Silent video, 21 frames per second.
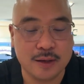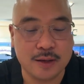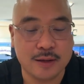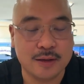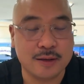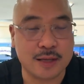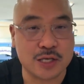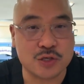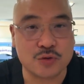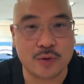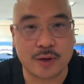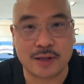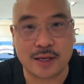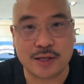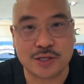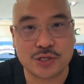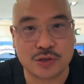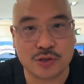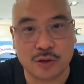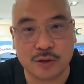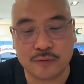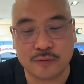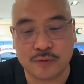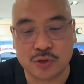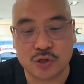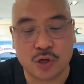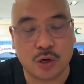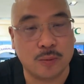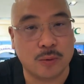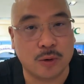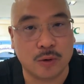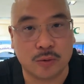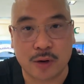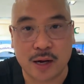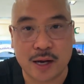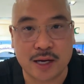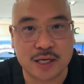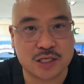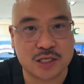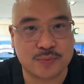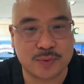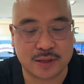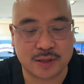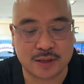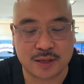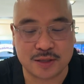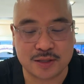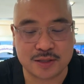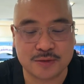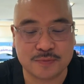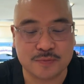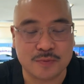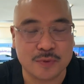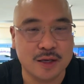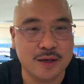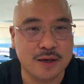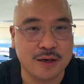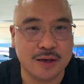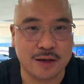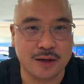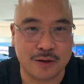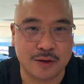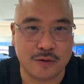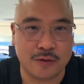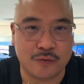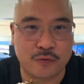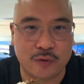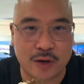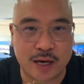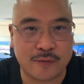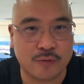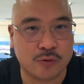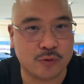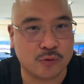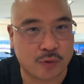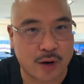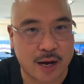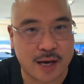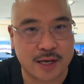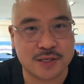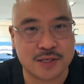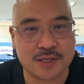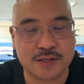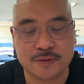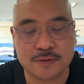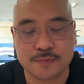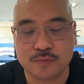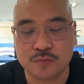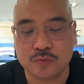that's why they serve adobo rice, because a flavored rice